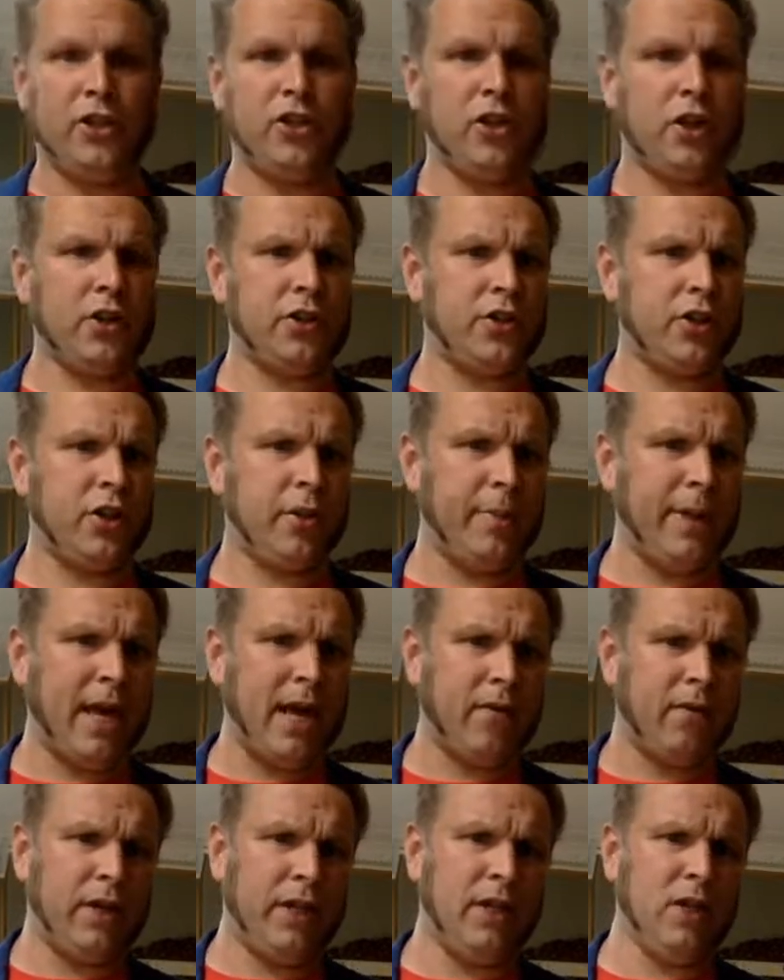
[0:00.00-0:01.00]
So you'll be able to
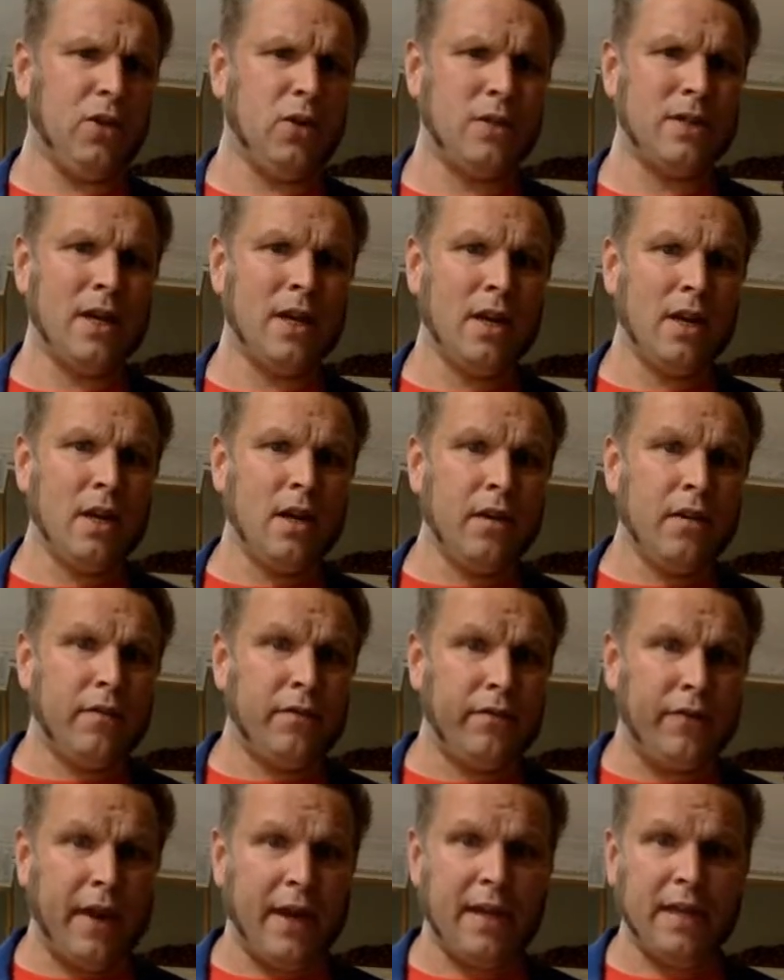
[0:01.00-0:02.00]
use
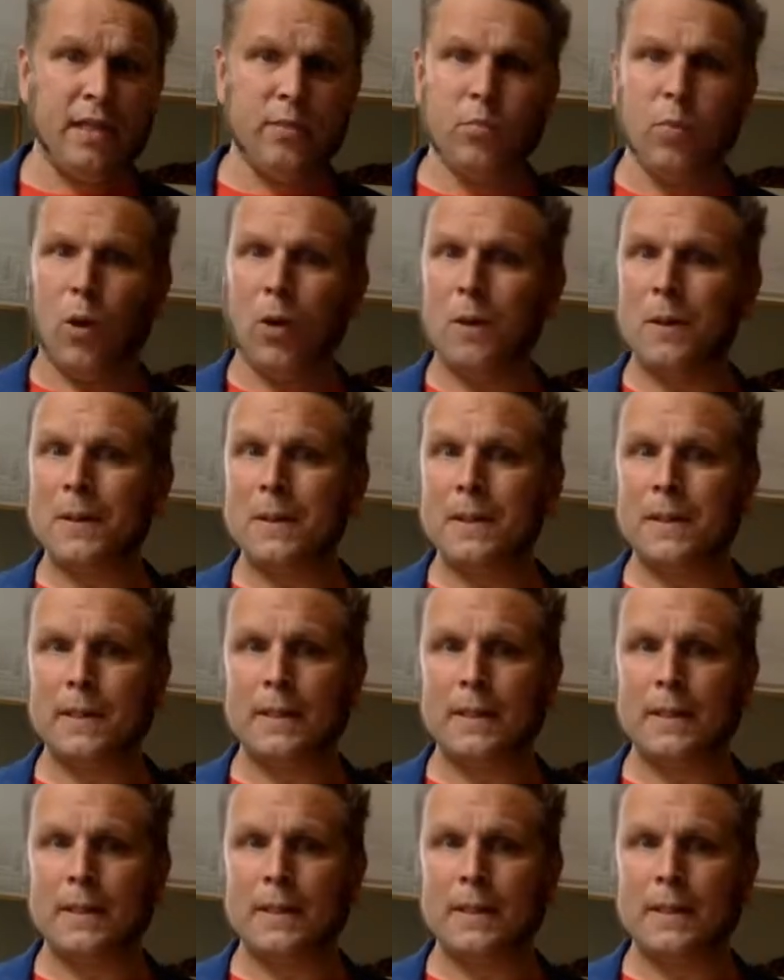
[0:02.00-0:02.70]
Facebook's